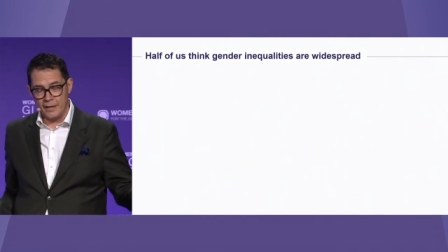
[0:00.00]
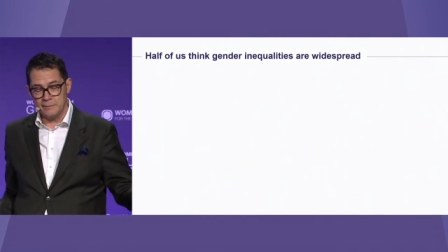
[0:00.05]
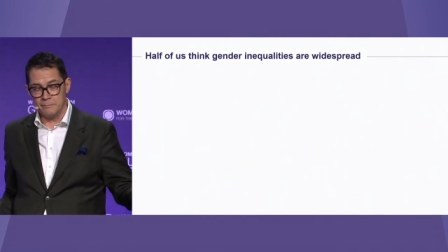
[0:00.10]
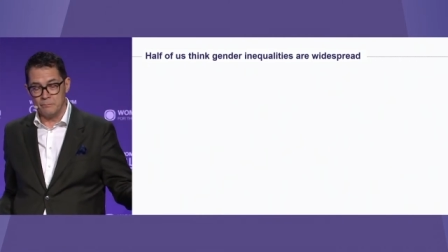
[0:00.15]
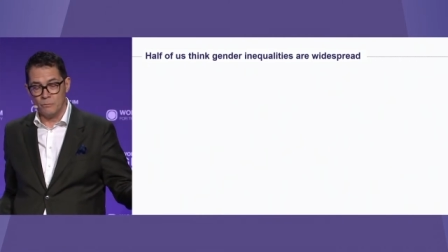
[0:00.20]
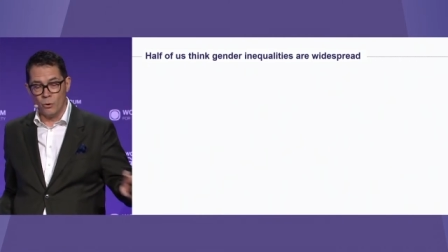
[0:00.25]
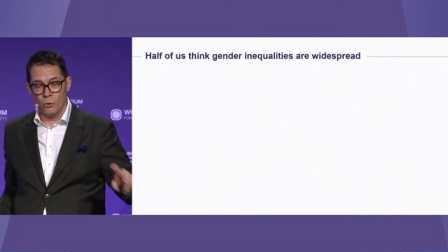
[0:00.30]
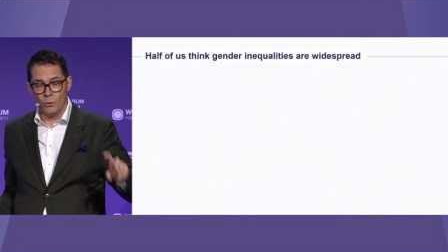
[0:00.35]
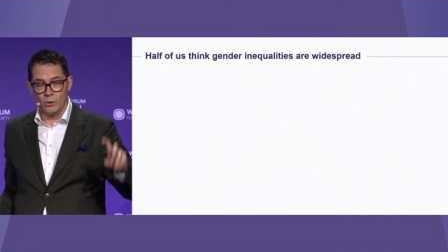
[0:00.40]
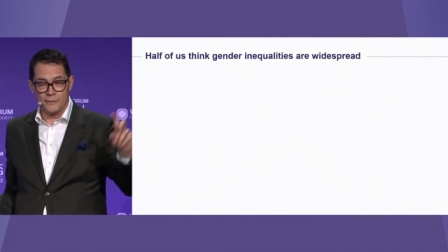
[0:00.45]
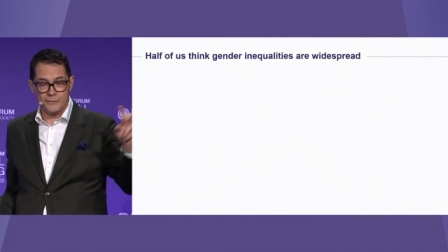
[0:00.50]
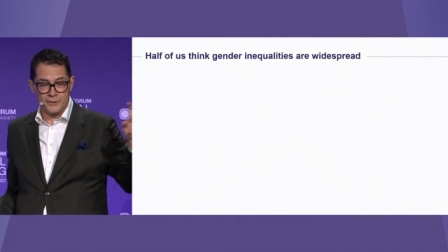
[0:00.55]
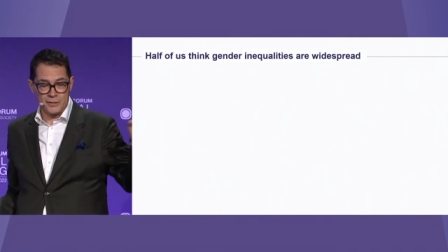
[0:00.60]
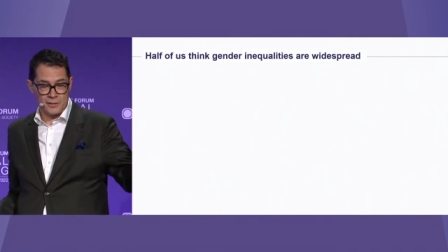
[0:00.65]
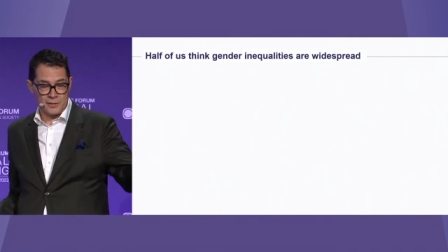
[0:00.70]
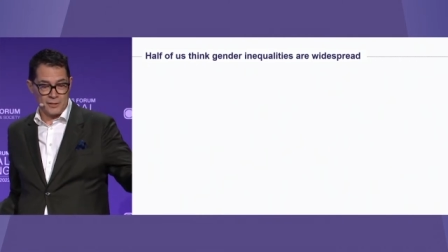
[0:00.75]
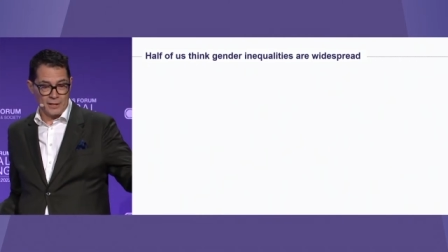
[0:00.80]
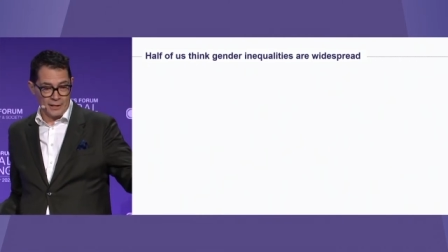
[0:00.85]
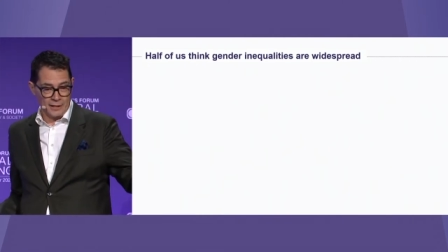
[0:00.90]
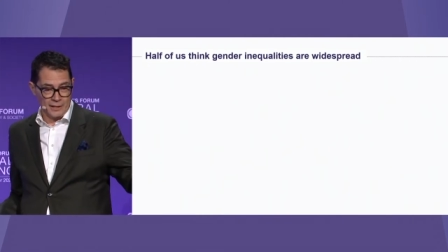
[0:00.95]
More of us
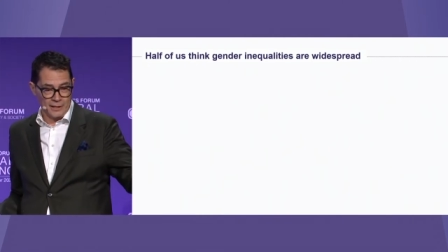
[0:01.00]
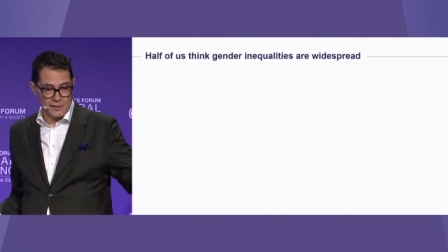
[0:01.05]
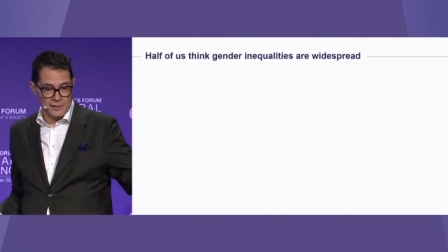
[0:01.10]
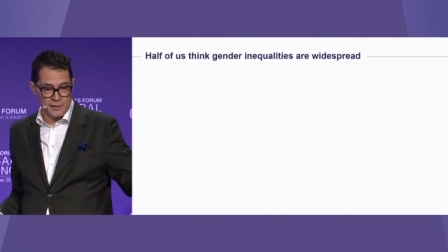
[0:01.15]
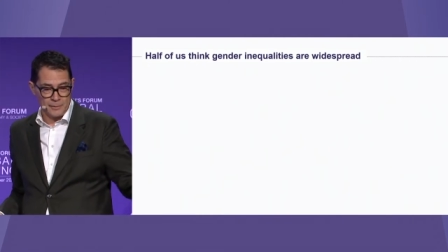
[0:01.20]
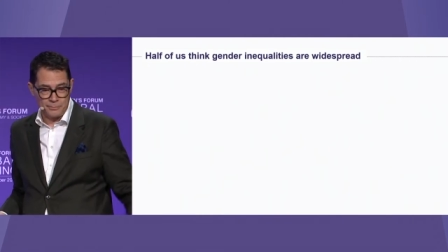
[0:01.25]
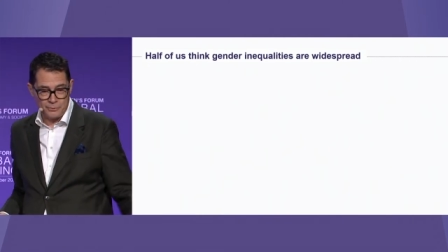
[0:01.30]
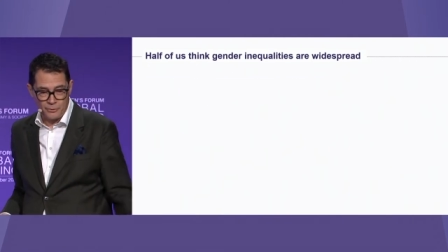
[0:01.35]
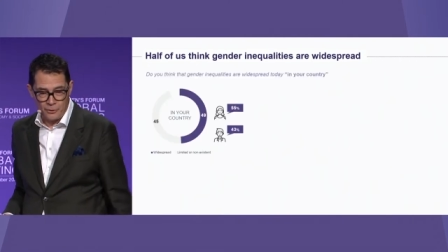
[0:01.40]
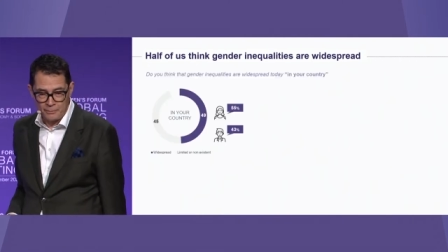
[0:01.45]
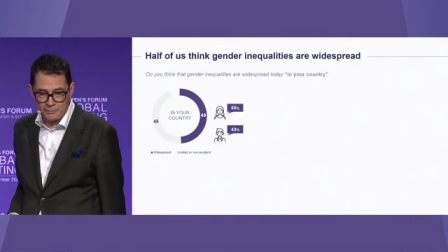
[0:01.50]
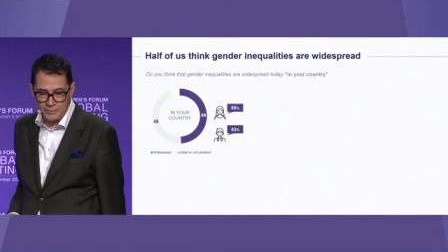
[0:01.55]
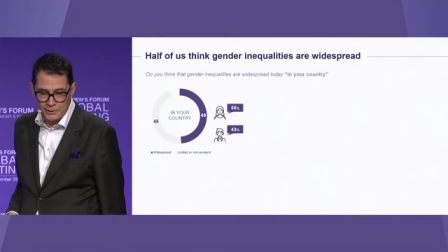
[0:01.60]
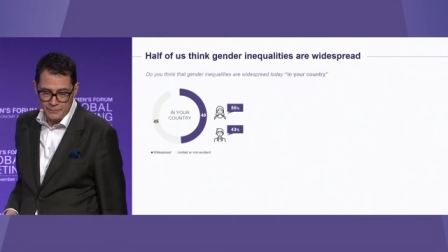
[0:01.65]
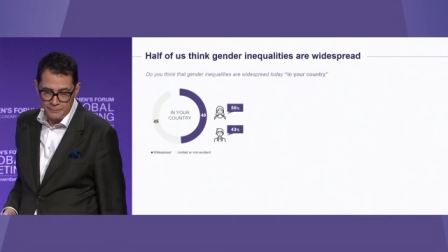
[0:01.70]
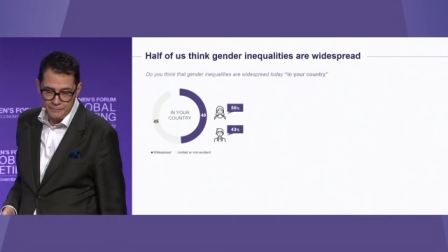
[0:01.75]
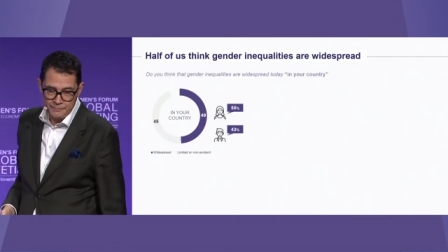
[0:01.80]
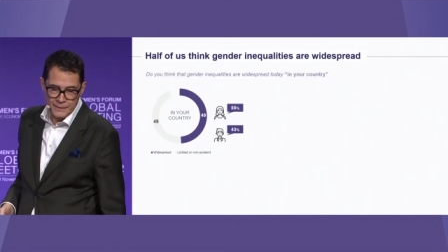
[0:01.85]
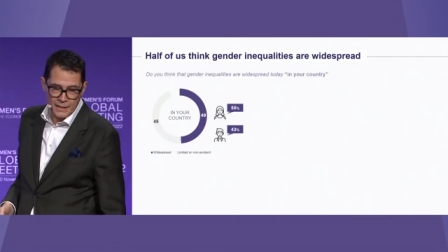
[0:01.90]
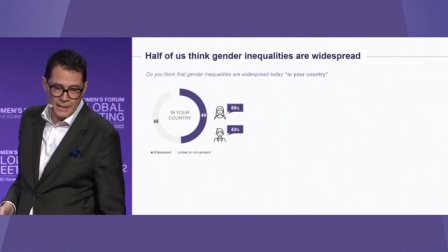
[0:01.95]
think it's a
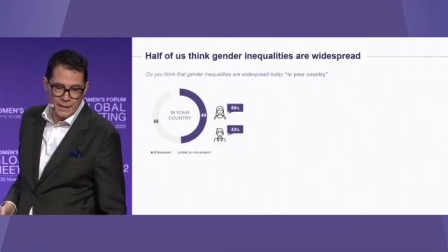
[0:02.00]
problem.